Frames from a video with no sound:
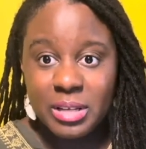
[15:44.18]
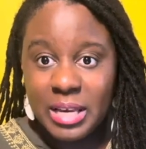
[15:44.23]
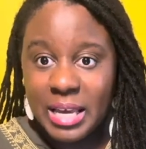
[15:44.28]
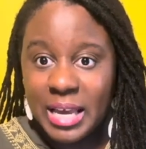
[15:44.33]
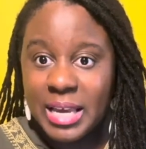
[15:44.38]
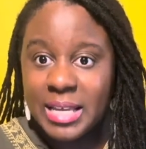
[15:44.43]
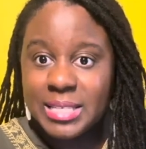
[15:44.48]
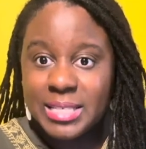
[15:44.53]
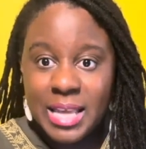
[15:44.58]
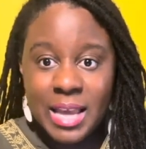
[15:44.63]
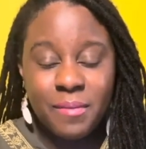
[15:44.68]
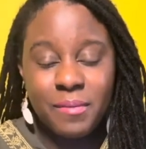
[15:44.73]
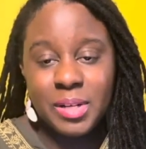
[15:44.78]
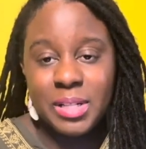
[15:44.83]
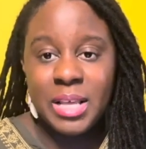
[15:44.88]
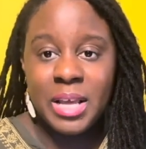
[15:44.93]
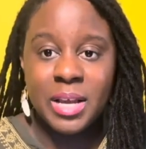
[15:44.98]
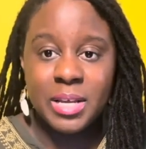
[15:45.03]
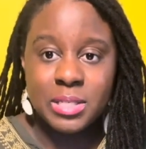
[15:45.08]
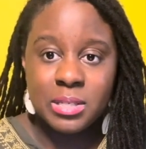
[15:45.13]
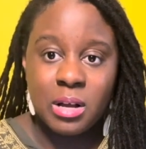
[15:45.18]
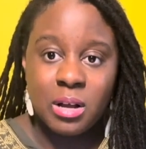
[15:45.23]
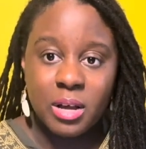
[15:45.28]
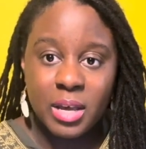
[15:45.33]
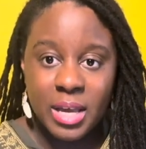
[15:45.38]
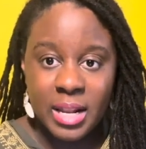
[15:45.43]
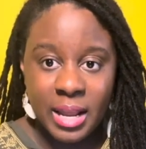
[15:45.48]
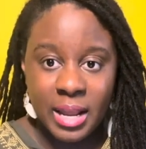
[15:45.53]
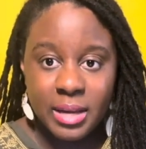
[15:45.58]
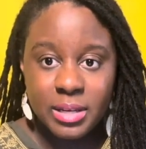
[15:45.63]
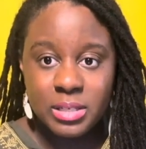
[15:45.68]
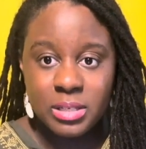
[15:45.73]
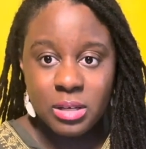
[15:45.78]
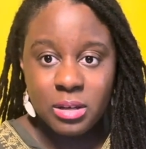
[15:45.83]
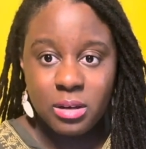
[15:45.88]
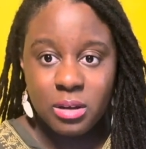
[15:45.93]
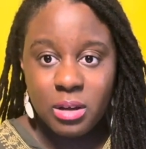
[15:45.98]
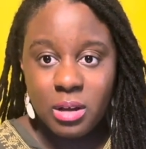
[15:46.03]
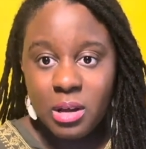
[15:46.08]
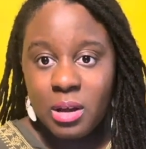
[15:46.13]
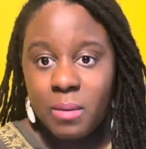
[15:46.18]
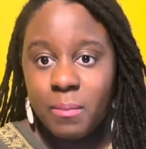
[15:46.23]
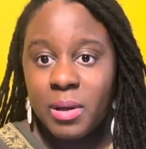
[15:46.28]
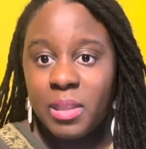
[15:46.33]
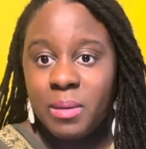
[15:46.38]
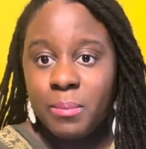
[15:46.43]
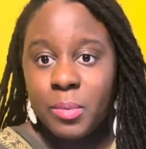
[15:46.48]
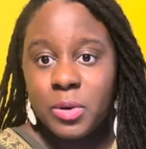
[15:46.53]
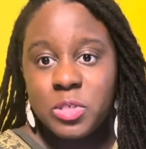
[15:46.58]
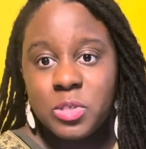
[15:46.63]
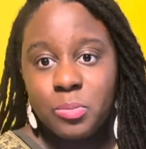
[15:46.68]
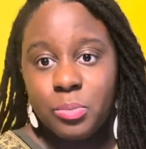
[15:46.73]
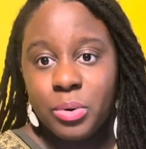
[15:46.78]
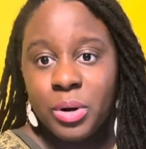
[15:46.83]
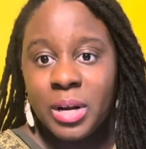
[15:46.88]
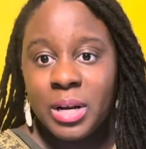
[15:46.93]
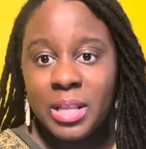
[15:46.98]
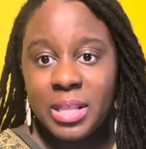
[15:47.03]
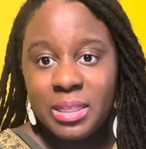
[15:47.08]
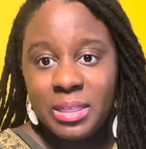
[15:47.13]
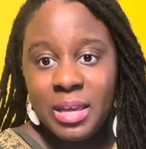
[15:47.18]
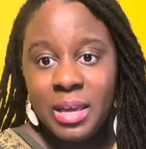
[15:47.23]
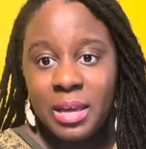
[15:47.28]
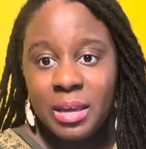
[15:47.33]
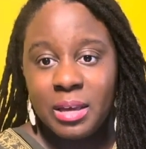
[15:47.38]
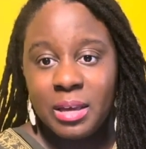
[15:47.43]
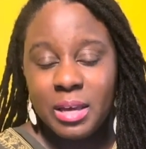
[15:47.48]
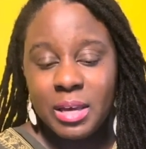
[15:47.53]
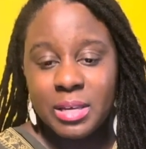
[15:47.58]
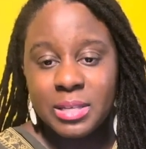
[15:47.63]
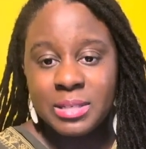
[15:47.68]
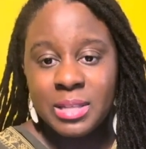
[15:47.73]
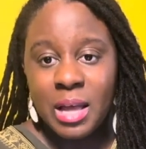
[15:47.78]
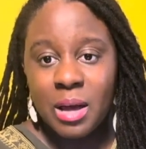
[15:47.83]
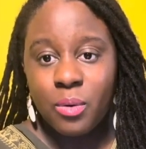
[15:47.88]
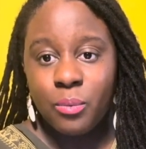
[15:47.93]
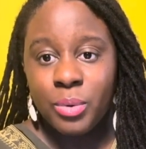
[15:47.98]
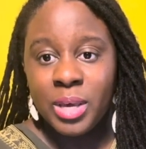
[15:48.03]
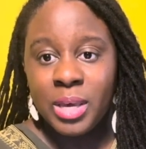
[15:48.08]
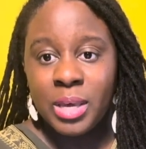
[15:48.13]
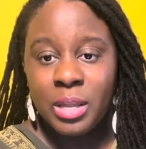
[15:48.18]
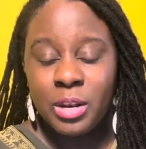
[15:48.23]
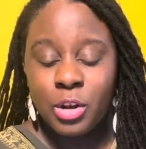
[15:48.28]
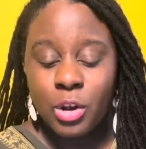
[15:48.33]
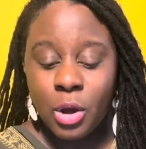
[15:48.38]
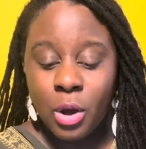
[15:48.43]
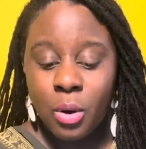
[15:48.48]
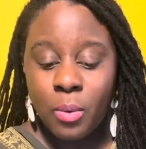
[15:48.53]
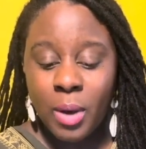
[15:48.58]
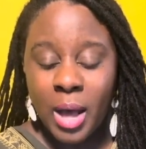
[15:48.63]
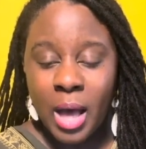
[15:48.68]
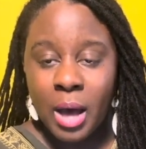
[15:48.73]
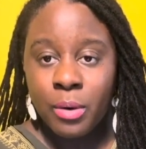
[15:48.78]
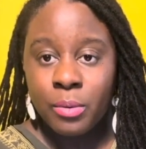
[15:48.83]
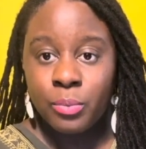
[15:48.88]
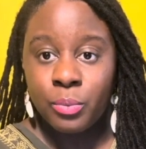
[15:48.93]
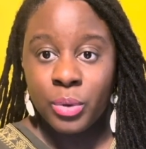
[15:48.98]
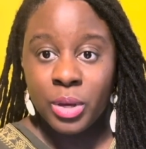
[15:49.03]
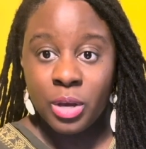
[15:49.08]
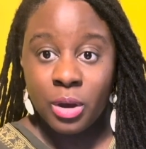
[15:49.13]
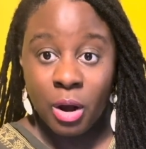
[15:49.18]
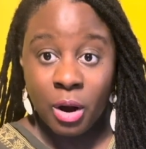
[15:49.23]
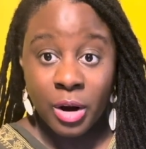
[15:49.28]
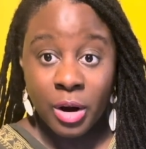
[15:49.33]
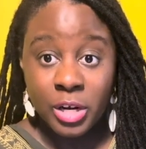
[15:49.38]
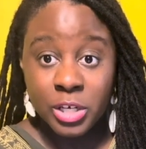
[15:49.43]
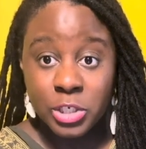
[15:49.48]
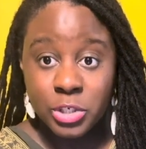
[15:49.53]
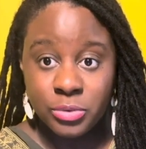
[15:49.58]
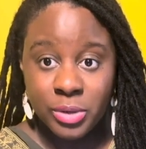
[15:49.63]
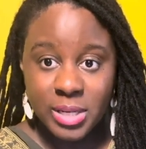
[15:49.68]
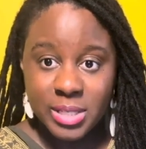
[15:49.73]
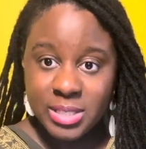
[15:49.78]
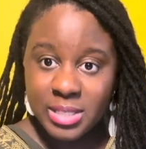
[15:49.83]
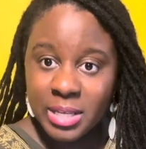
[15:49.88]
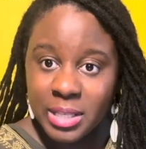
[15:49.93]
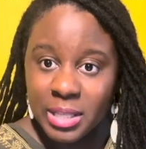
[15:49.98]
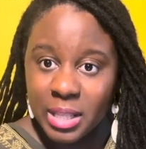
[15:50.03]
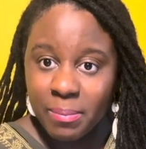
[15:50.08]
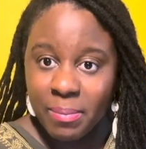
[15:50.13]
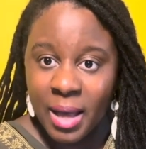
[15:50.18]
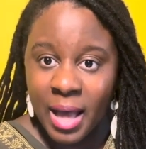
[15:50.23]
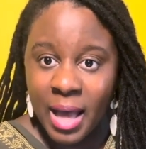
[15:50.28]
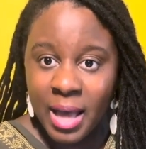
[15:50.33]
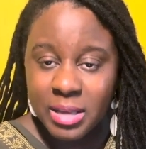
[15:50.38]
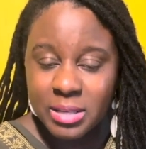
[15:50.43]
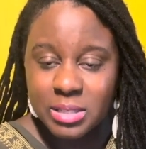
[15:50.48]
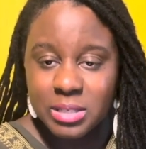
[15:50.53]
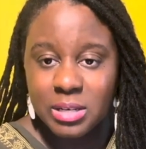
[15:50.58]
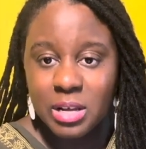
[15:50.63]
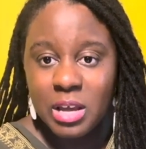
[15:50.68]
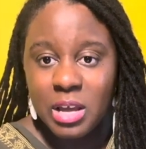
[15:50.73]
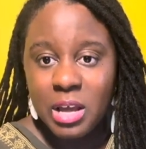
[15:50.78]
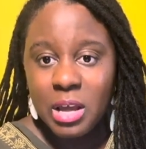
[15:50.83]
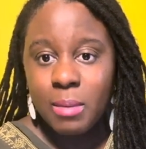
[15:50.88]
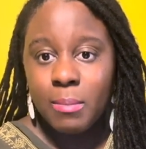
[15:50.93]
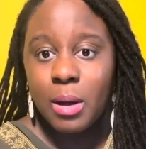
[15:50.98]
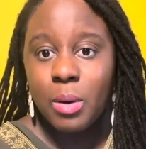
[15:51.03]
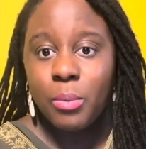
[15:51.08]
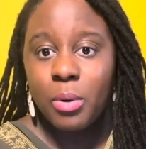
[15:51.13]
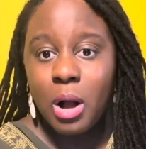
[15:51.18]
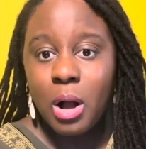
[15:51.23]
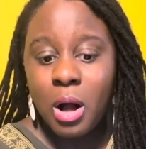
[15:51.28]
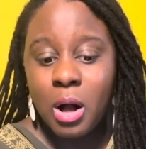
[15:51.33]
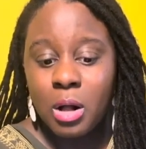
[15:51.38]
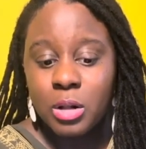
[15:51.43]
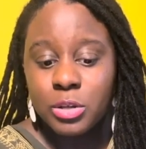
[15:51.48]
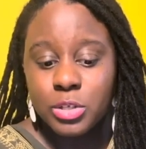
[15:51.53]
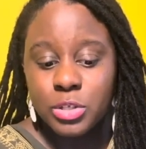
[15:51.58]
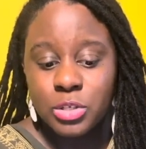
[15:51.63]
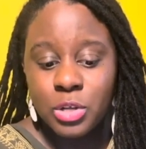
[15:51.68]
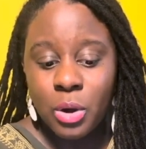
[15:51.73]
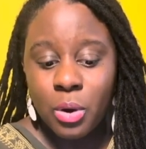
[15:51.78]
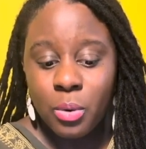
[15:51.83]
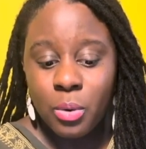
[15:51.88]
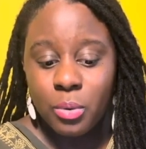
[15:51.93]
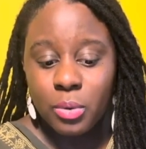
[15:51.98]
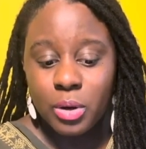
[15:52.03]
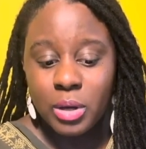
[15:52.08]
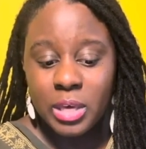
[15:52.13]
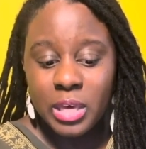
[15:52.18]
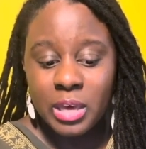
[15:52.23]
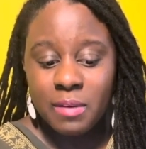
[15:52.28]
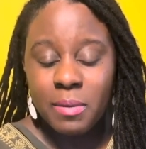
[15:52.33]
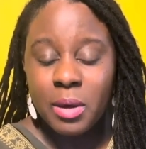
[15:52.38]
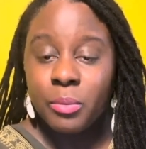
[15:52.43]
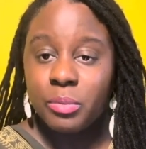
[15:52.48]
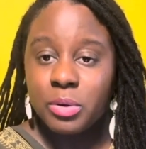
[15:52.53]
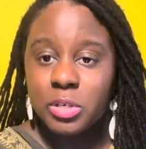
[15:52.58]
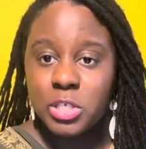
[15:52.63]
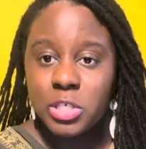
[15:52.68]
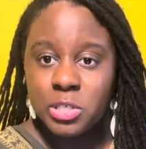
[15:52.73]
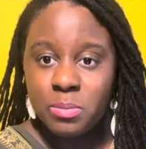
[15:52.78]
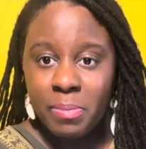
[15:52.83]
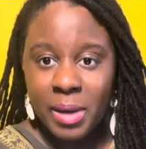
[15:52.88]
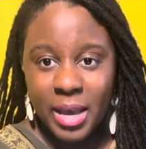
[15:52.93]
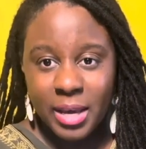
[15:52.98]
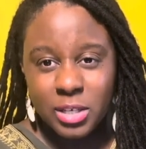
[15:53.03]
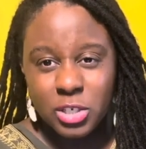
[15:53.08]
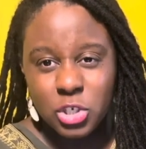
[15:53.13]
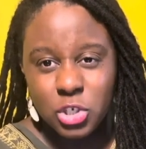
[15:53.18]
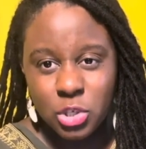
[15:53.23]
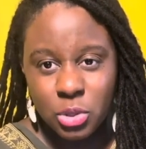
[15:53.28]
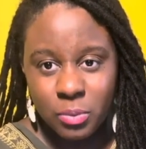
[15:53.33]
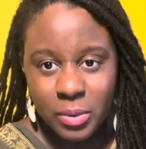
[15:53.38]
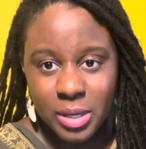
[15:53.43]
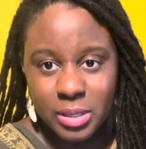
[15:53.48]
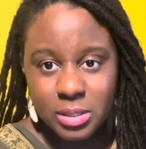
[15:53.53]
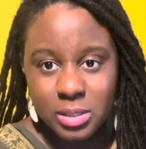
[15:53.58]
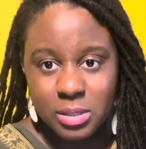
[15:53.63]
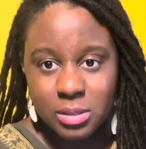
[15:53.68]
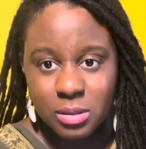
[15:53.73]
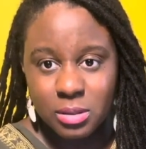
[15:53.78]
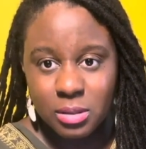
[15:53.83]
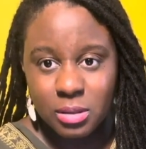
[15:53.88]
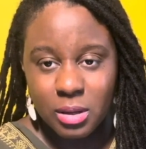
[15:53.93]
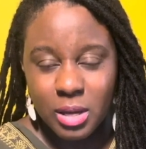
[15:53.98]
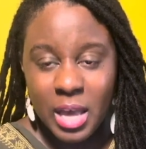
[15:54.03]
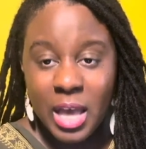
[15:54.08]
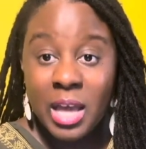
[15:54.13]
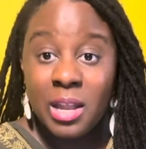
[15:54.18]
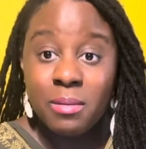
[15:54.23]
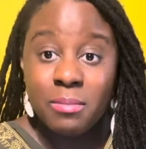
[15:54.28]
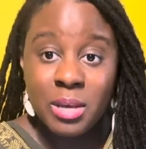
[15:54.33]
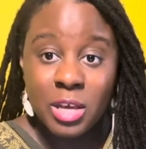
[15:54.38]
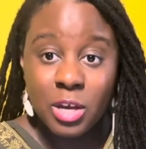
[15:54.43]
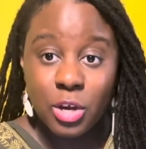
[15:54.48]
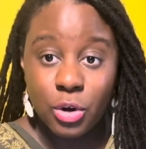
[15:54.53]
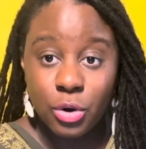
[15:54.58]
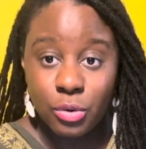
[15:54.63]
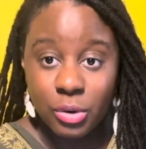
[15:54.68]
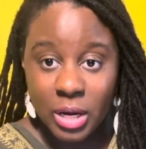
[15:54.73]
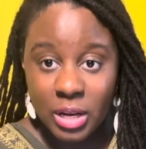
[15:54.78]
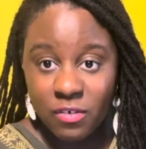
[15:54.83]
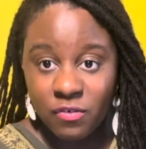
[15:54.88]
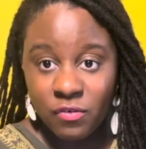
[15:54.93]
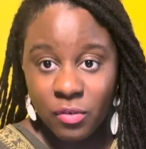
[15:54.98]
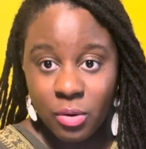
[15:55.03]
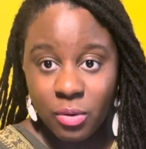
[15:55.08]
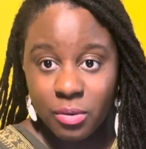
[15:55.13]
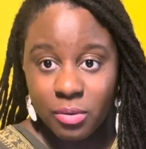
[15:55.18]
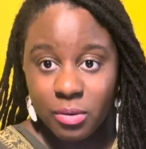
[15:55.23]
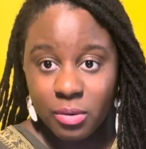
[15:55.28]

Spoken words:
It's everything is all connected. But the most important thing is that we know how we are addressing the past, but we're also giving respect to it and being grateful.